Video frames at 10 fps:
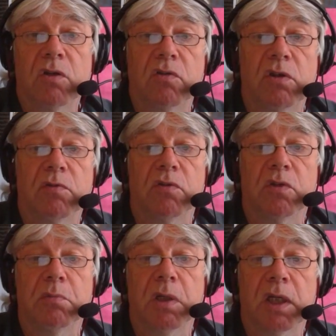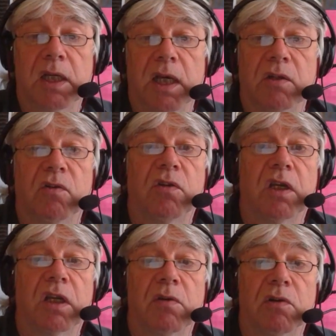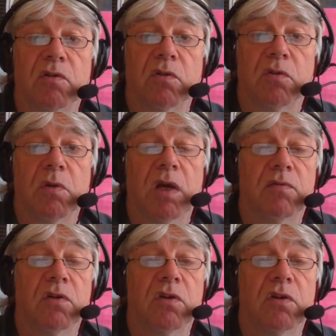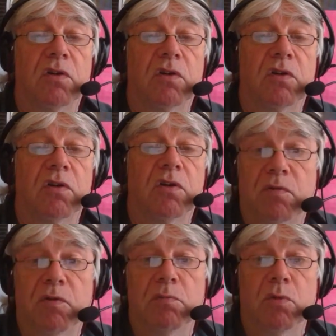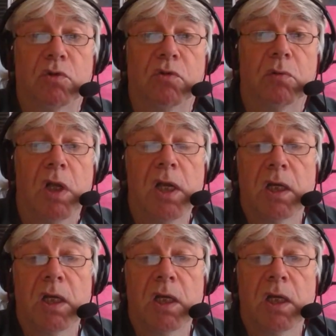deliver them again, as they're going to have a different module.